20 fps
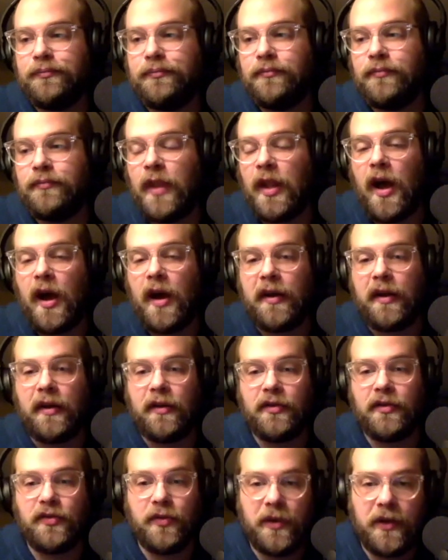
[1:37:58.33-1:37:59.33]
Not
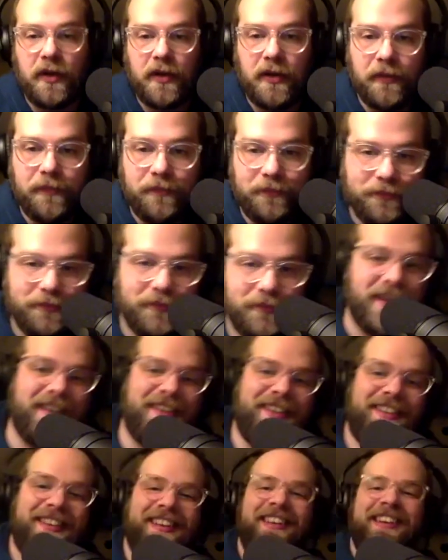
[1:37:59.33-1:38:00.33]
on Twitter.
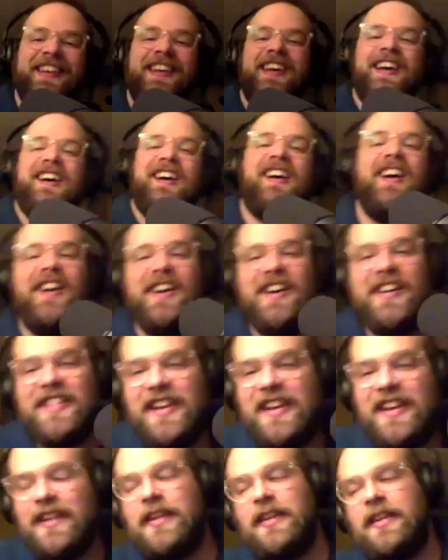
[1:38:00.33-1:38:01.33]

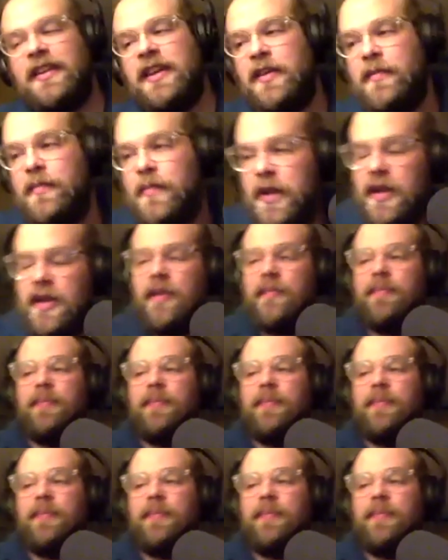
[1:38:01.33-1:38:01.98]
They can hit me up